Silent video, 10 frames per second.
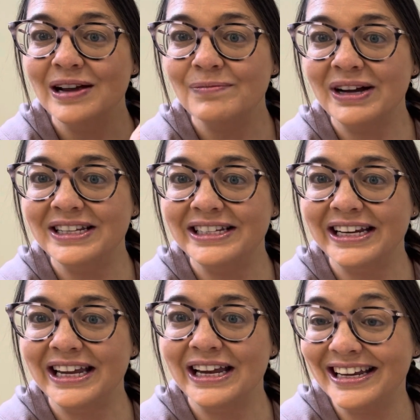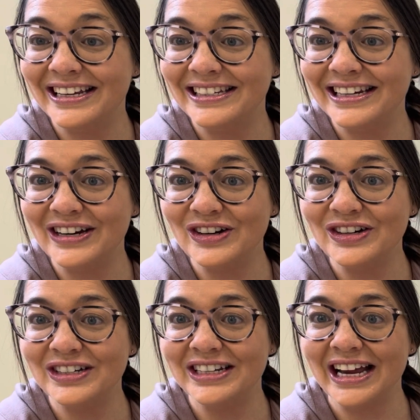by sticking
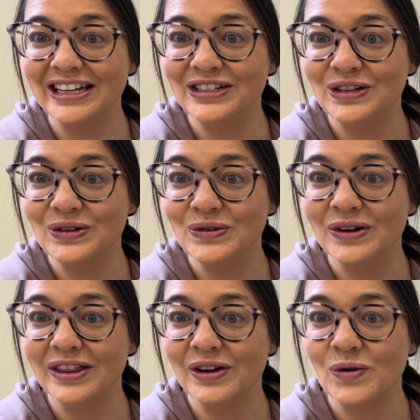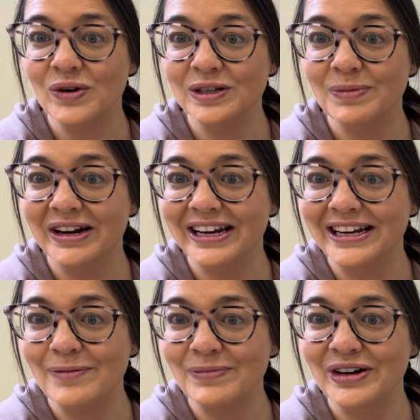stickers next to the corresponding
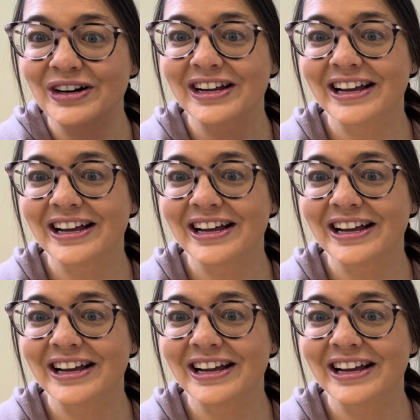number.